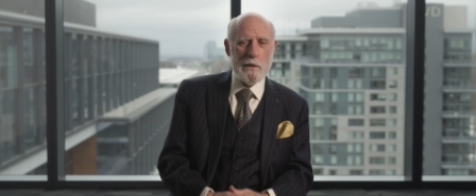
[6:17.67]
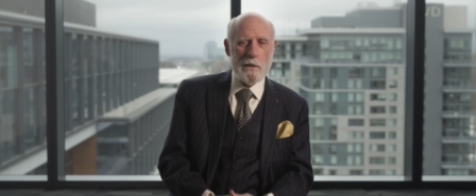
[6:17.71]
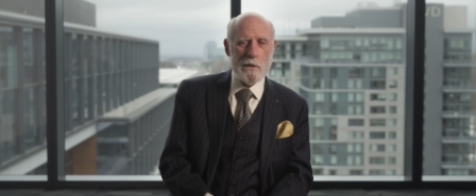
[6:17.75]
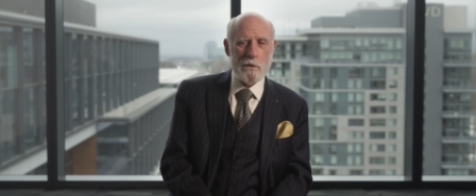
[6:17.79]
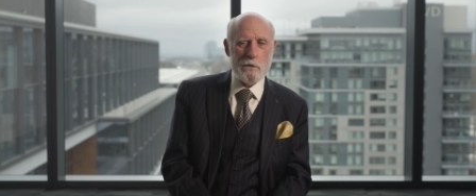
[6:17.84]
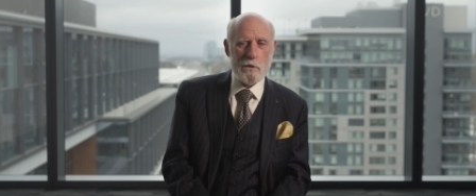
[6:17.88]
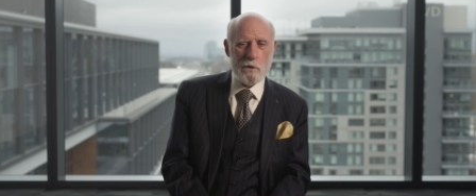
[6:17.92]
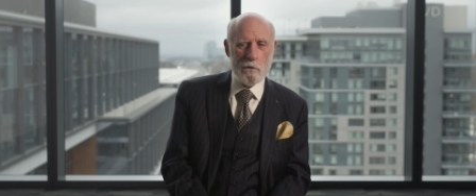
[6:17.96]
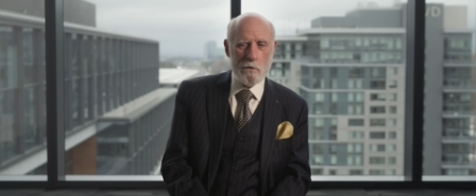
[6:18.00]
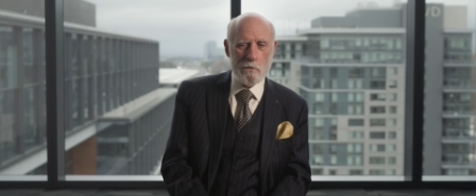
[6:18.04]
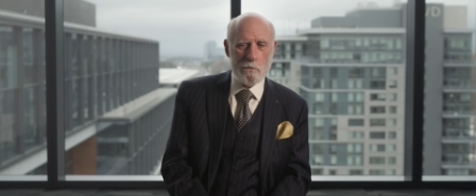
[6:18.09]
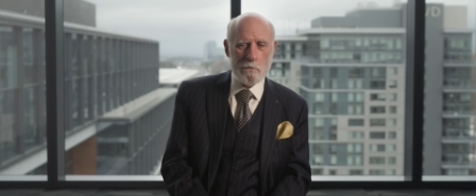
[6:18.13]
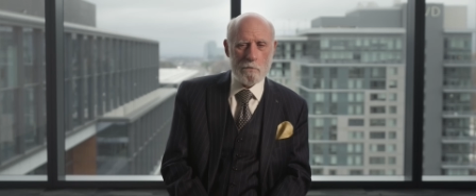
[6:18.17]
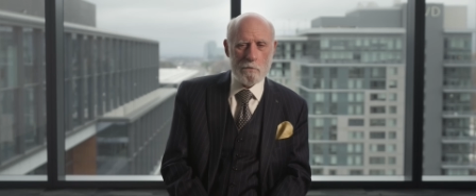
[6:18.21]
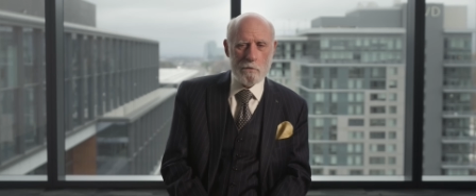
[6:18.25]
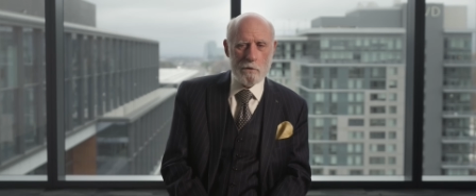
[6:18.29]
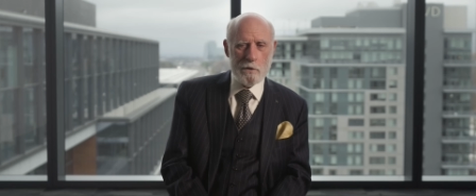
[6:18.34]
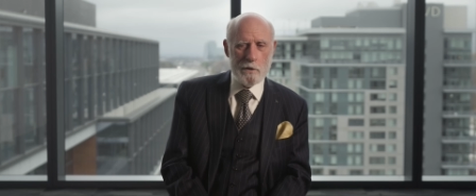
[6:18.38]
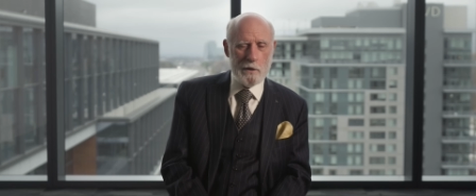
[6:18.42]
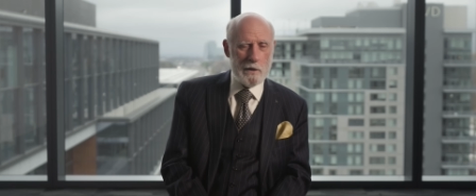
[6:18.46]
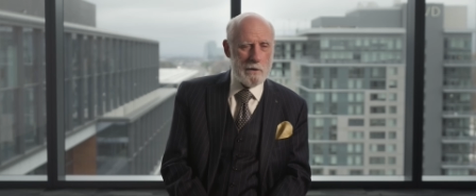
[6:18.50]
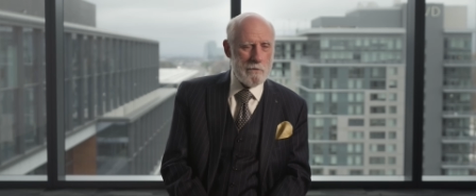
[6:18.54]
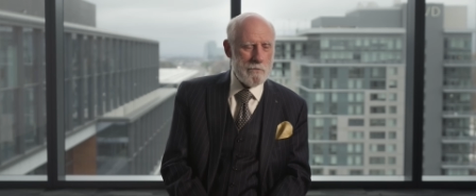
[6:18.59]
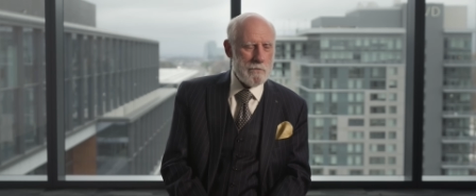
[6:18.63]
So
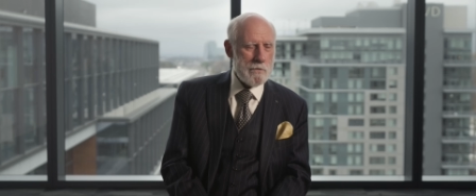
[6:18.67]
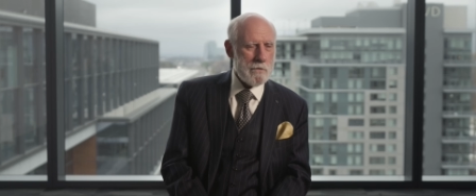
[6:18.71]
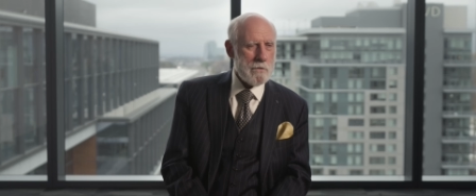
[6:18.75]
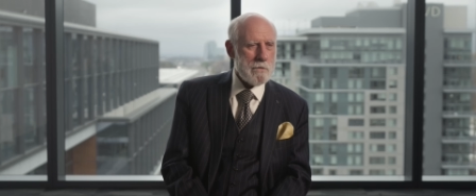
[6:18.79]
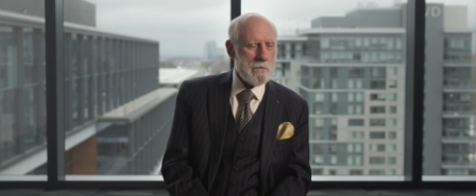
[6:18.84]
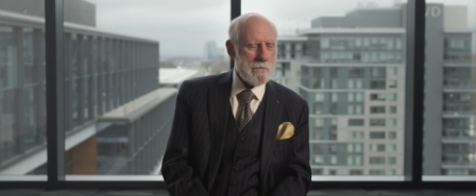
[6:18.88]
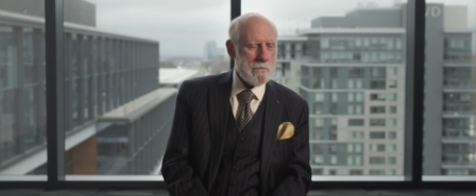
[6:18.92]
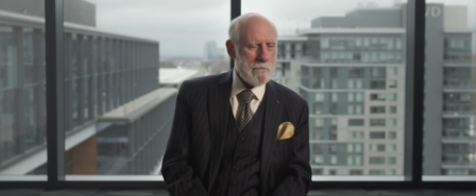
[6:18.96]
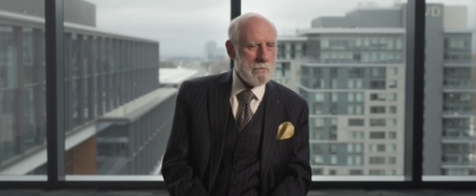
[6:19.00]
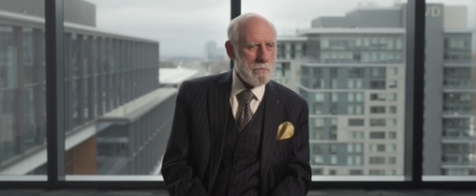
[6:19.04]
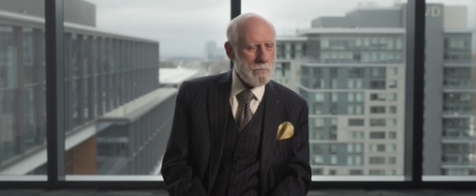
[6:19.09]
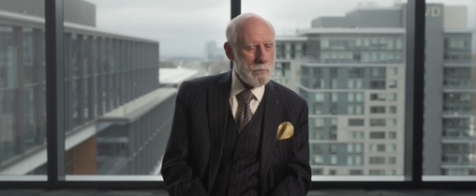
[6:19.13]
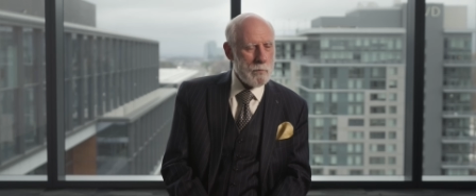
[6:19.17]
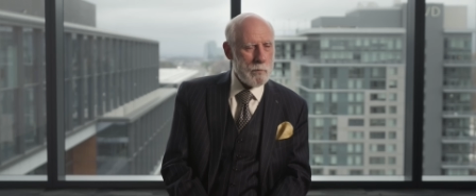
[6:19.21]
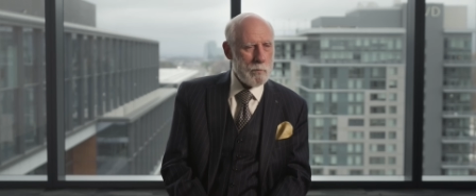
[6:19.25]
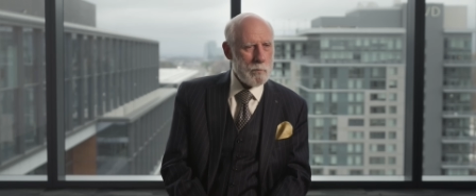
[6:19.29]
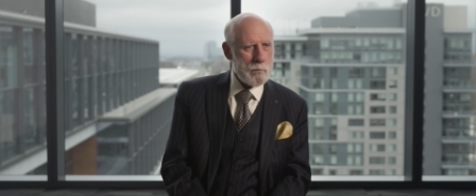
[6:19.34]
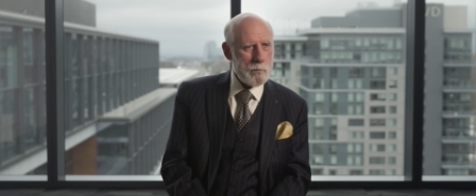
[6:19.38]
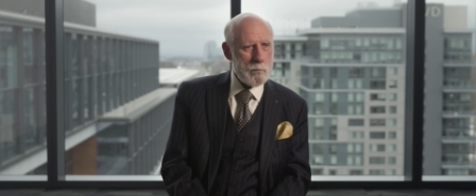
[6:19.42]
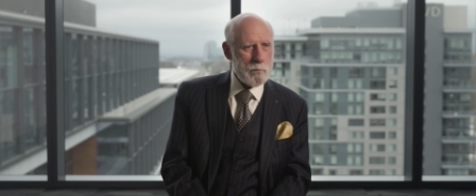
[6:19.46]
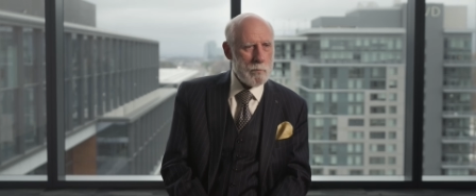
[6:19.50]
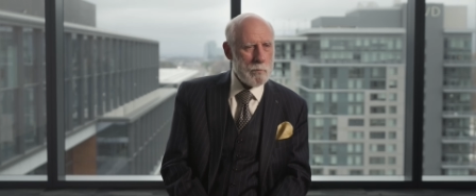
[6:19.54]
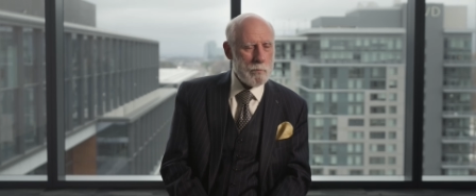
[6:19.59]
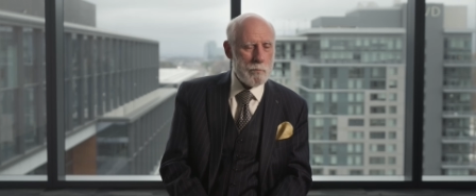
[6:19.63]
Steve was
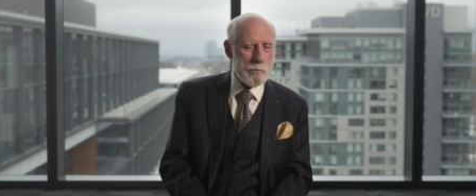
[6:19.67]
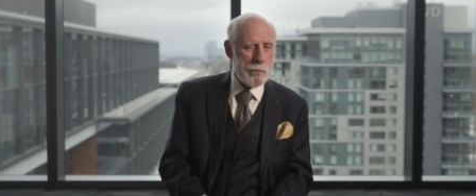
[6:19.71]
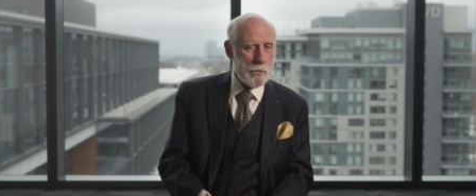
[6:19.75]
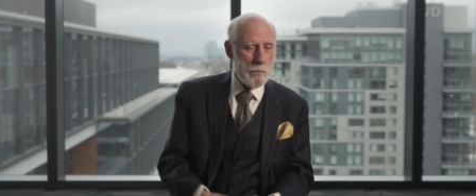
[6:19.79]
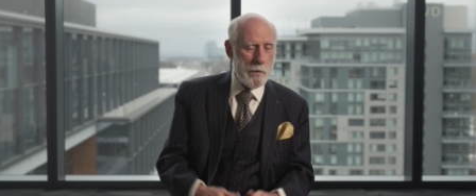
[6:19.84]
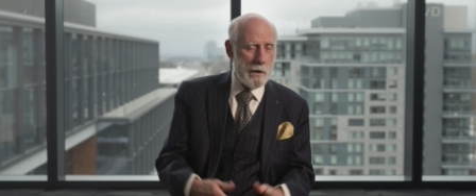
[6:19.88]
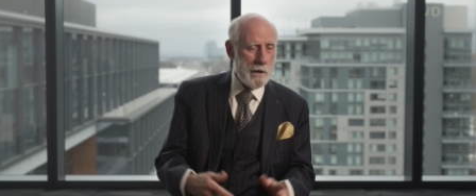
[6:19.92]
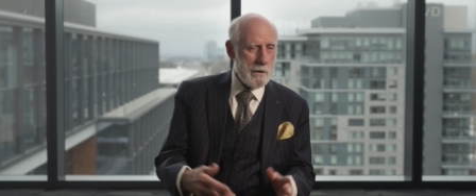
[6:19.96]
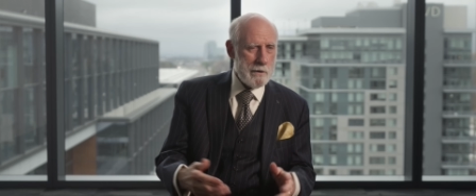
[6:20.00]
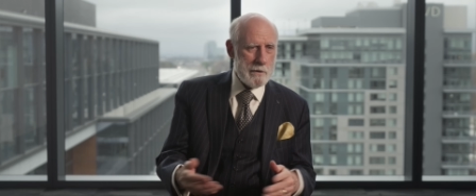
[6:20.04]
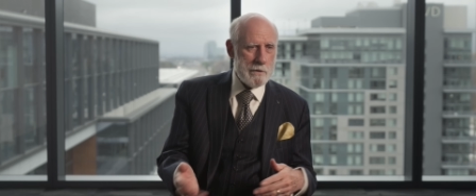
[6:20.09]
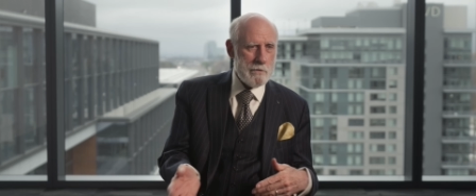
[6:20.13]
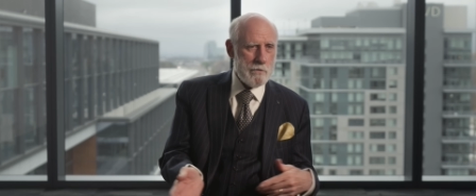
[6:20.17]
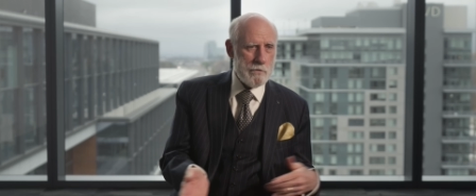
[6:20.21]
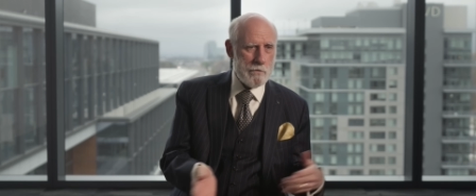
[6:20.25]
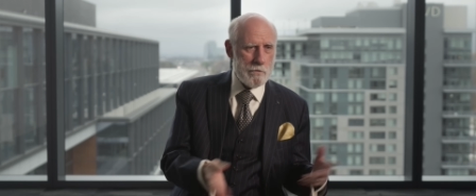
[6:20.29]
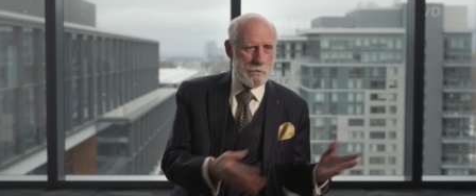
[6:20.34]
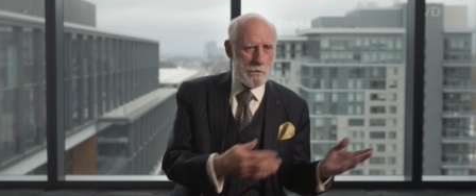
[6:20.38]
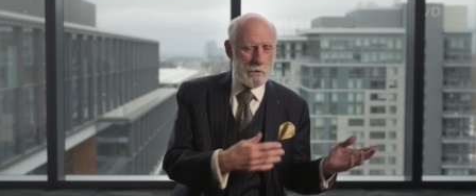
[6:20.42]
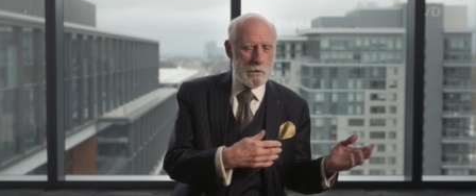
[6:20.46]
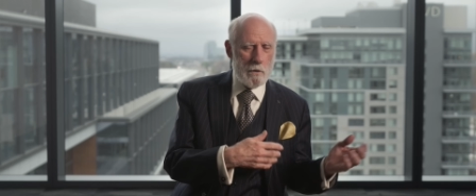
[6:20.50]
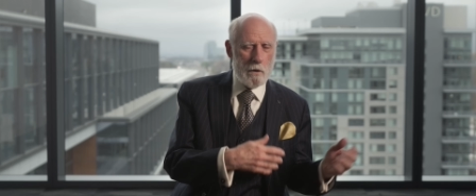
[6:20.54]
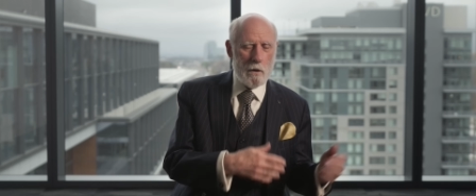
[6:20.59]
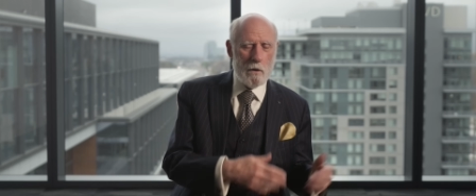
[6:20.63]
preparing to
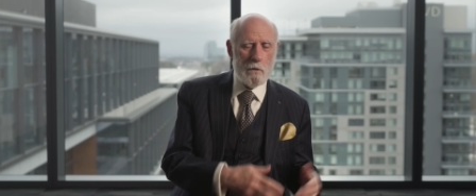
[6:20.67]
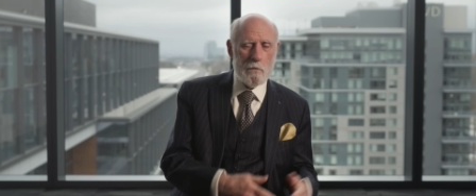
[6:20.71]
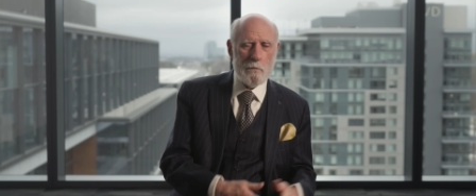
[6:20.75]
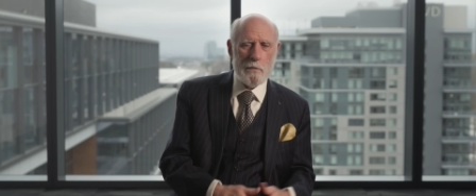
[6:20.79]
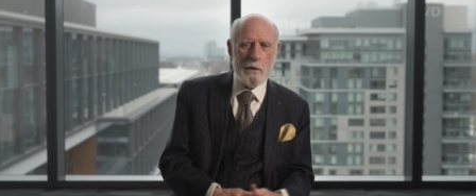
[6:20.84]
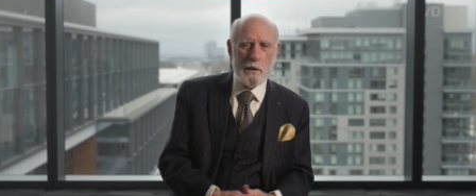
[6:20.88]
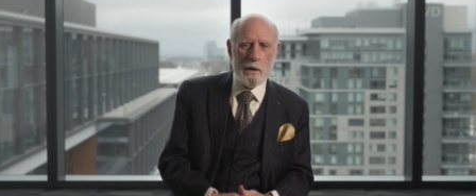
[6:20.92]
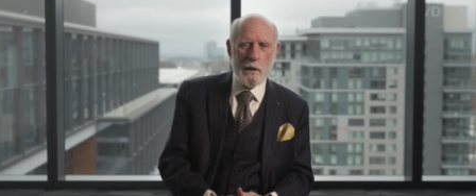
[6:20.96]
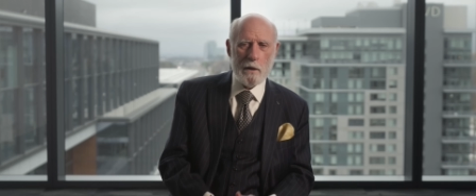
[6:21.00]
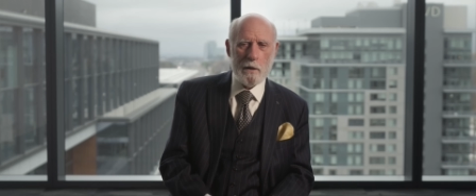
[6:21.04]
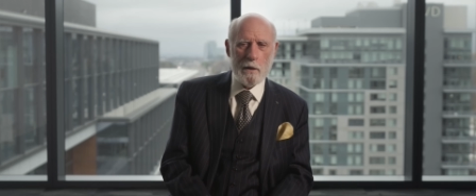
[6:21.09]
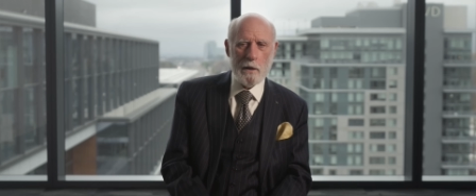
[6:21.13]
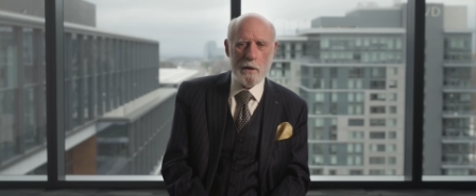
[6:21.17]
just go home, and,